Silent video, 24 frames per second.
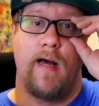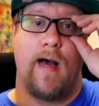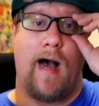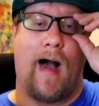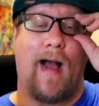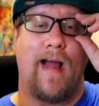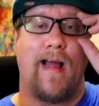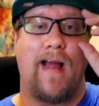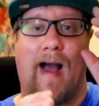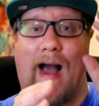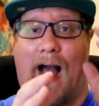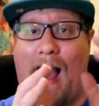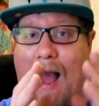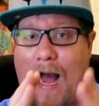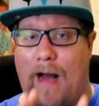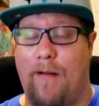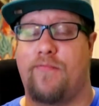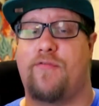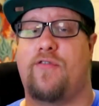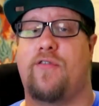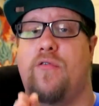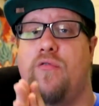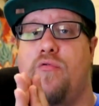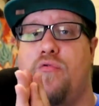I
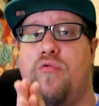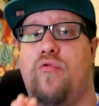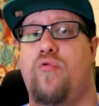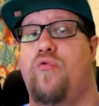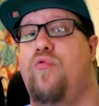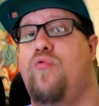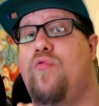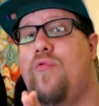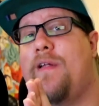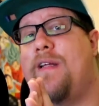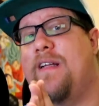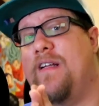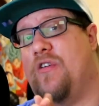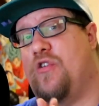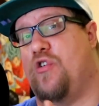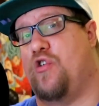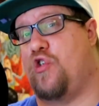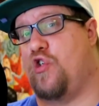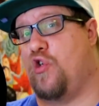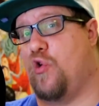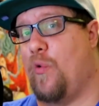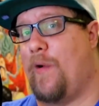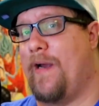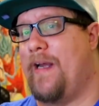absolutely
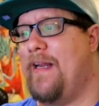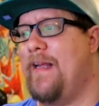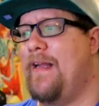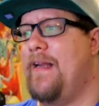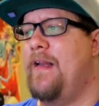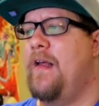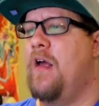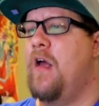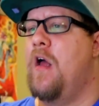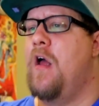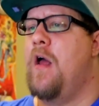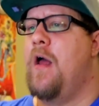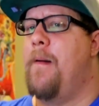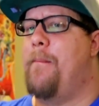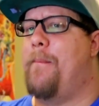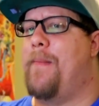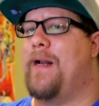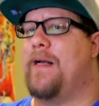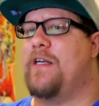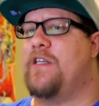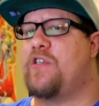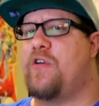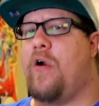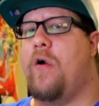enjoyed it, but
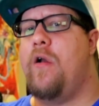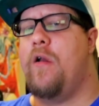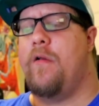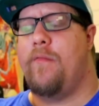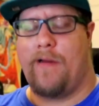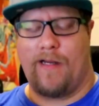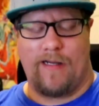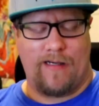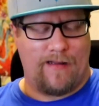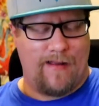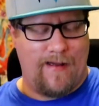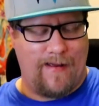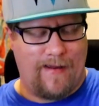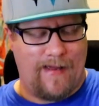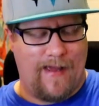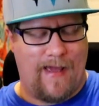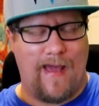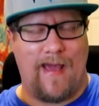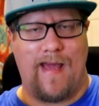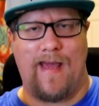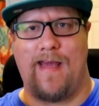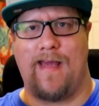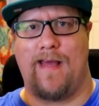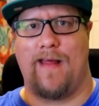I started being like,
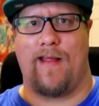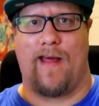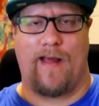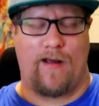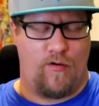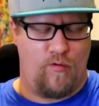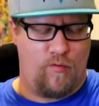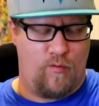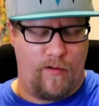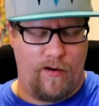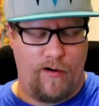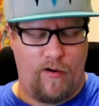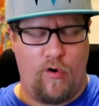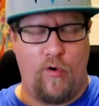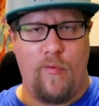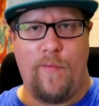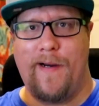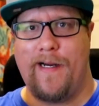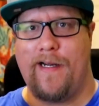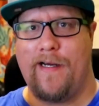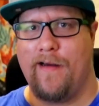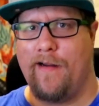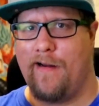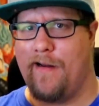hey, like when are
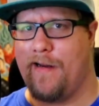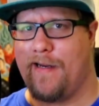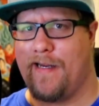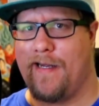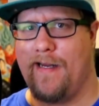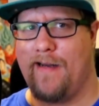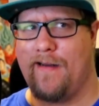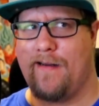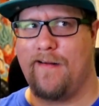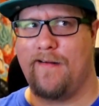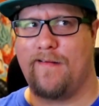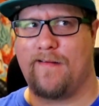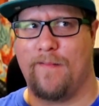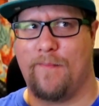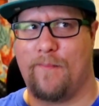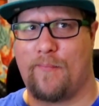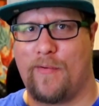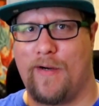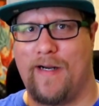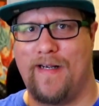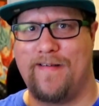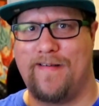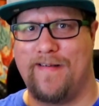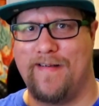we gonna get to some
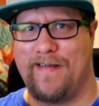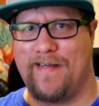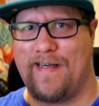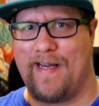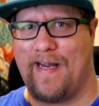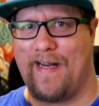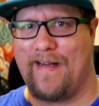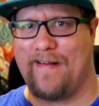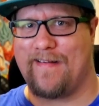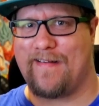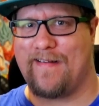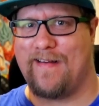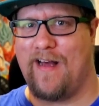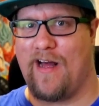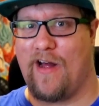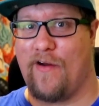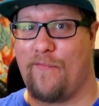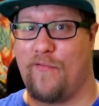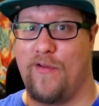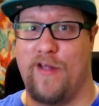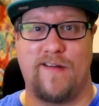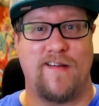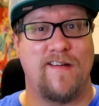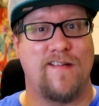present day stuff?
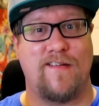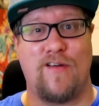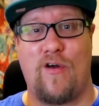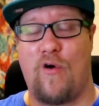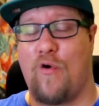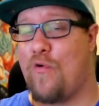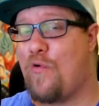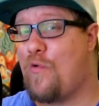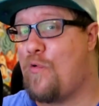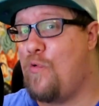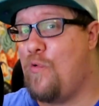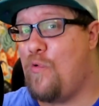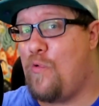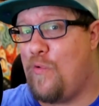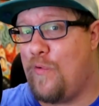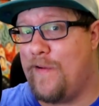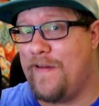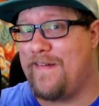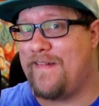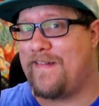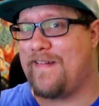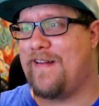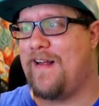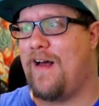This is all cool
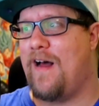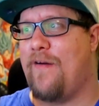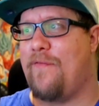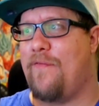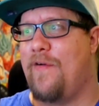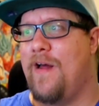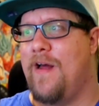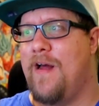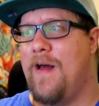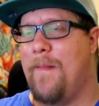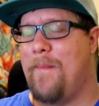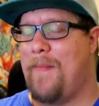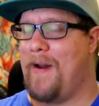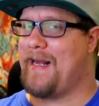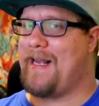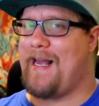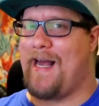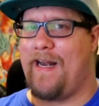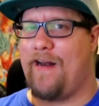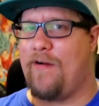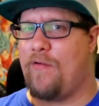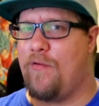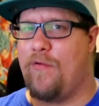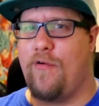and stuff, but I
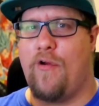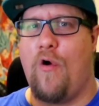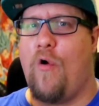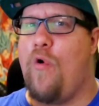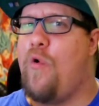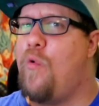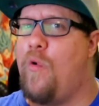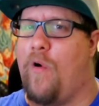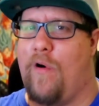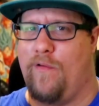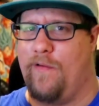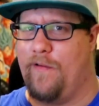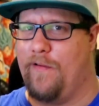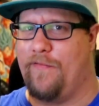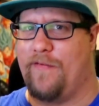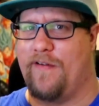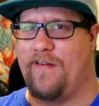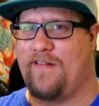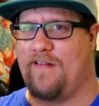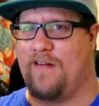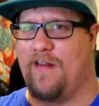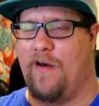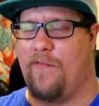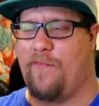kind of know all of this
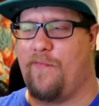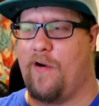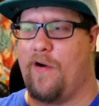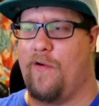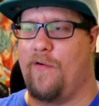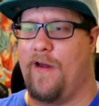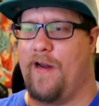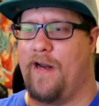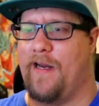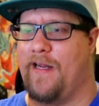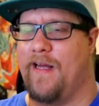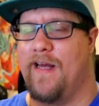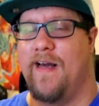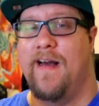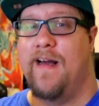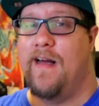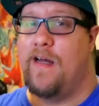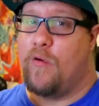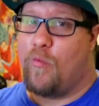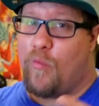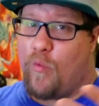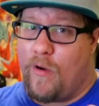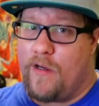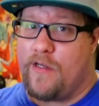stuff already.
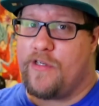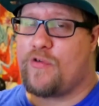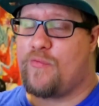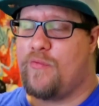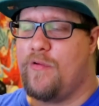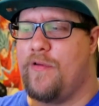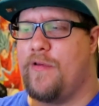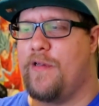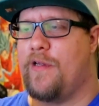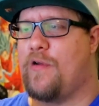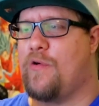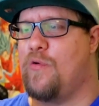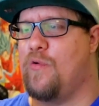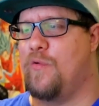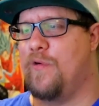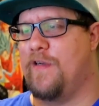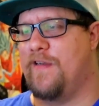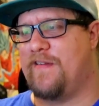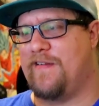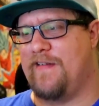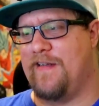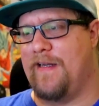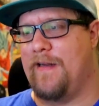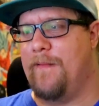Was really cool to
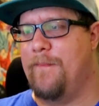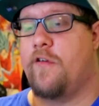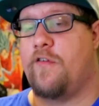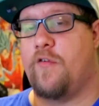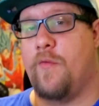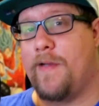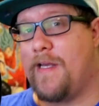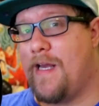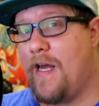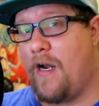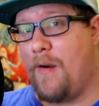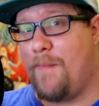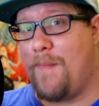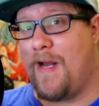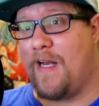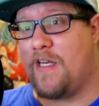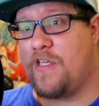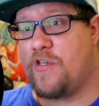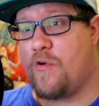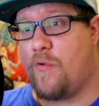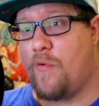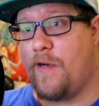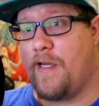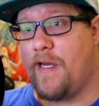see. So we got our
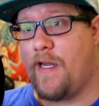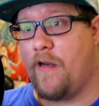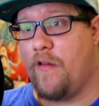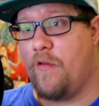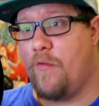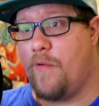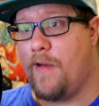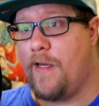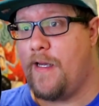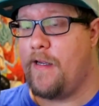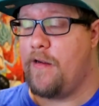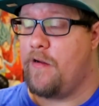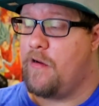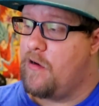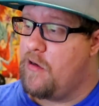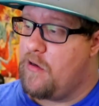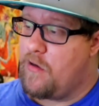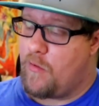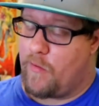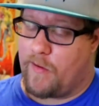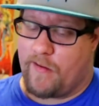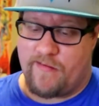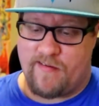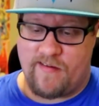backstory out of the way.
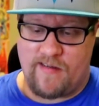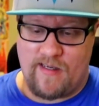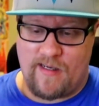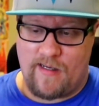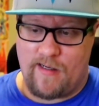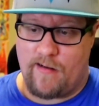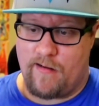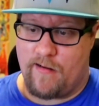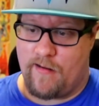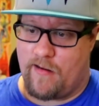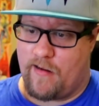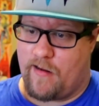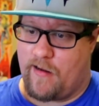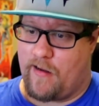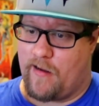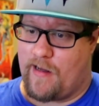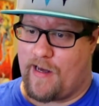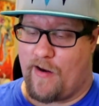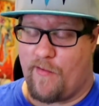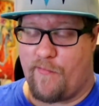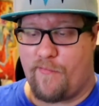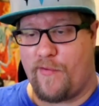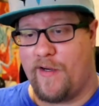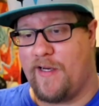We've seen
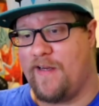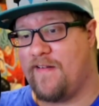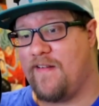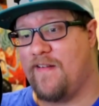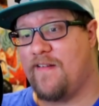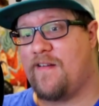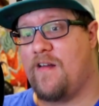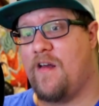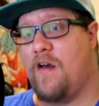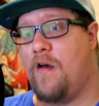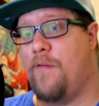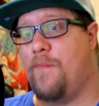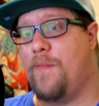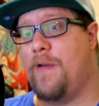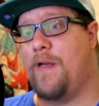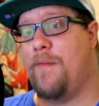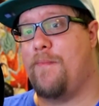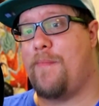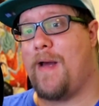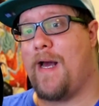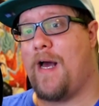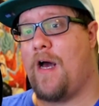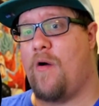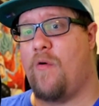how Frieza's come into
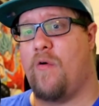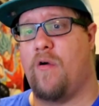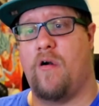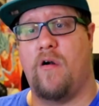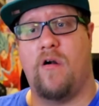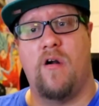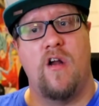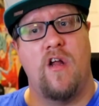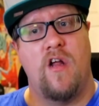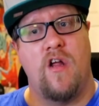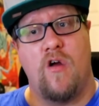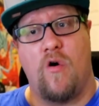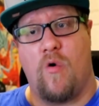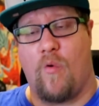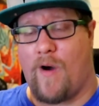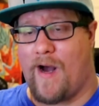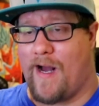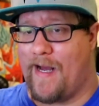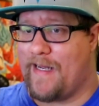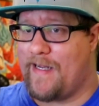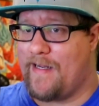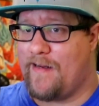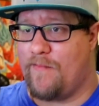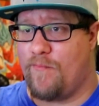power,
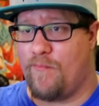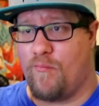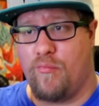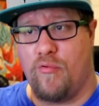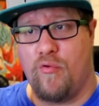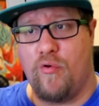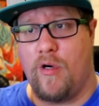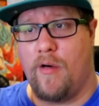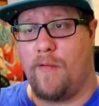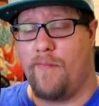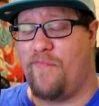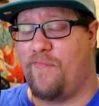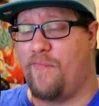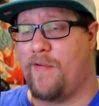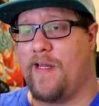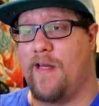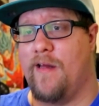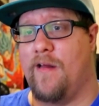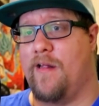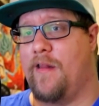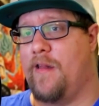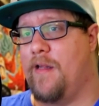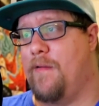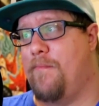why he blew up
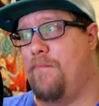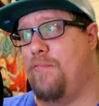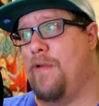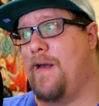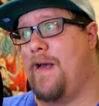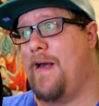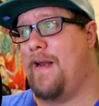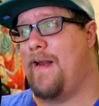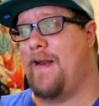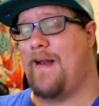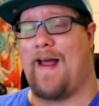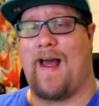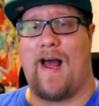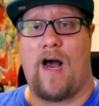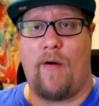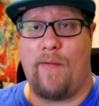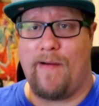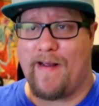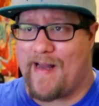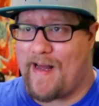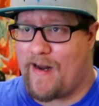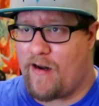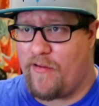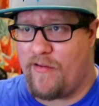the planet, how
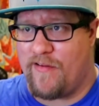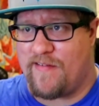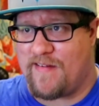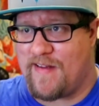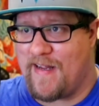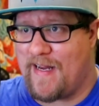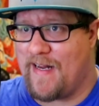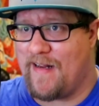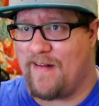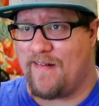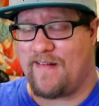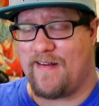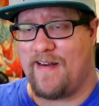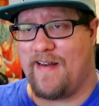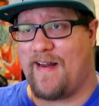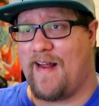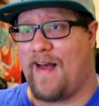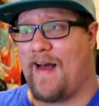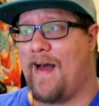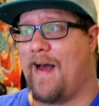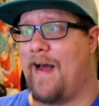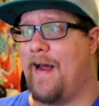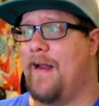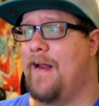he got all the Saiyans to
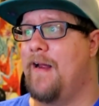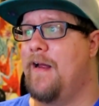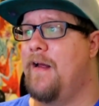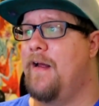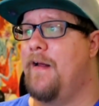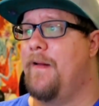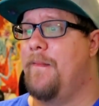die.